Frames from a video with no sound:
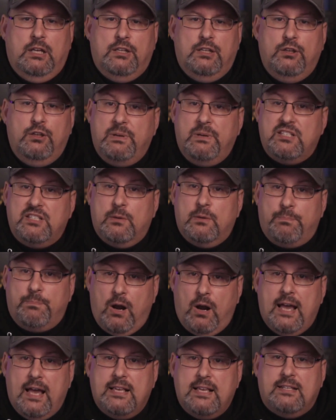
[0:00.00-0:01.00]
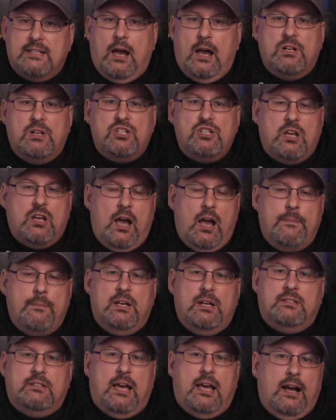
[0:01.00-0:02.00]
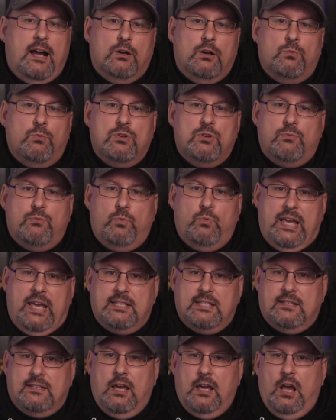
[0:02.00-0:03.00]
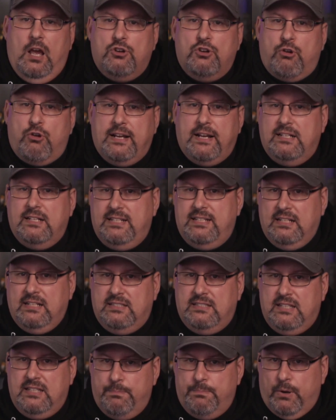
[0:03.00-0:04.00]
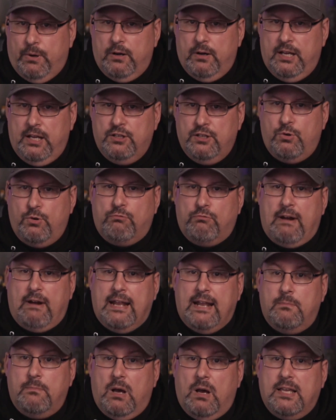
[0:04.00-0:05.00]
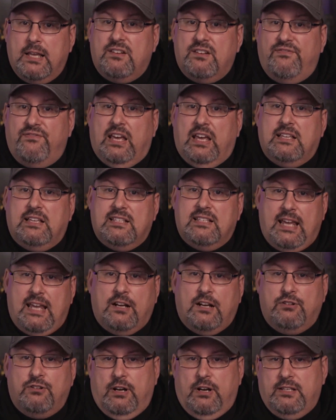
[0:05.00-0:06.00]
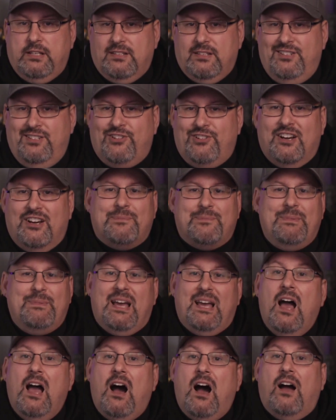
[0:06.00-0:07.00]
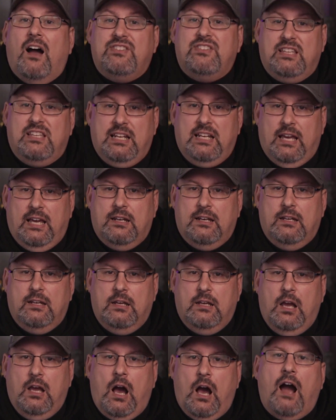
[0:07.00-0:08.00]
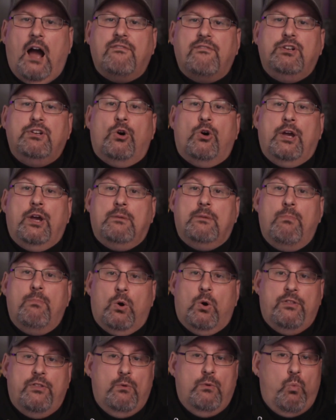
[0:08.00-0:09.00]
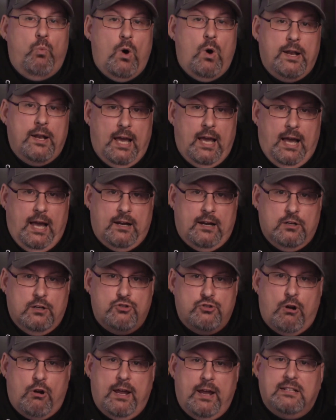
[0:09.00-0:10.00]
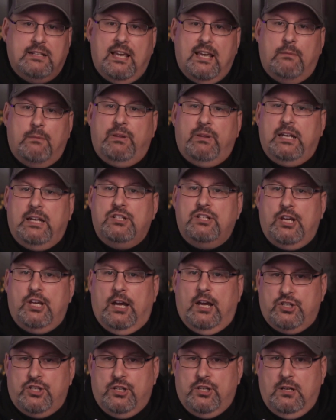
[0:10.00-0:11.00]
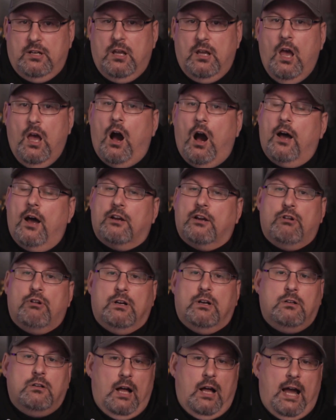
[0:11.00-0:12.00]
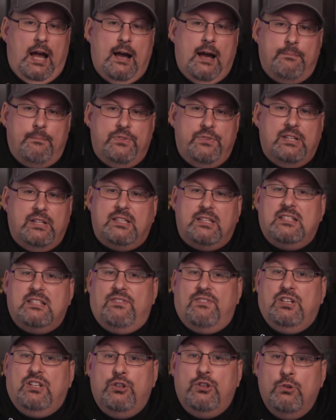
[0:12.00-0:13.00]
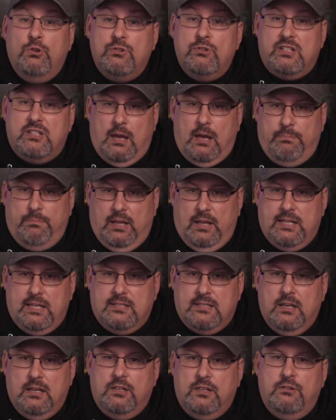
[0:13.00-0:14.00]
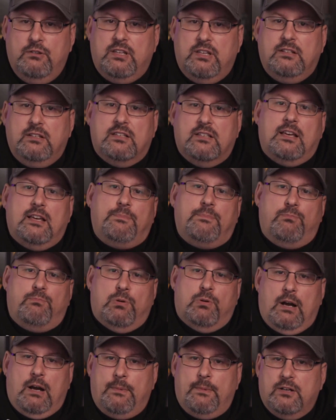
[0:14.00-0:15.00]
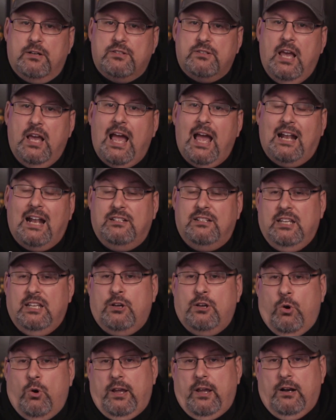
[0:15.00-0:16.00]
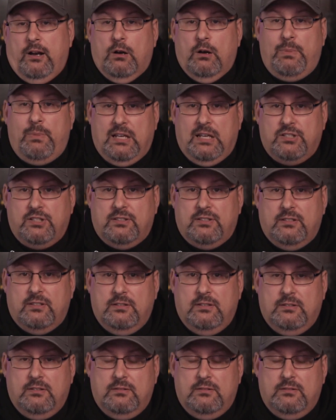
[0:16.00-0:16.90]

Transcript: You'd be surprised how much time an attacker will waste trying to dig deeper into a randomized fake stack trace. Trust me, I've seen it. I've annoyed more than one hacker trying template injection on a critical app that doesn't even use templates, using deceptive parameters and decoy error pages.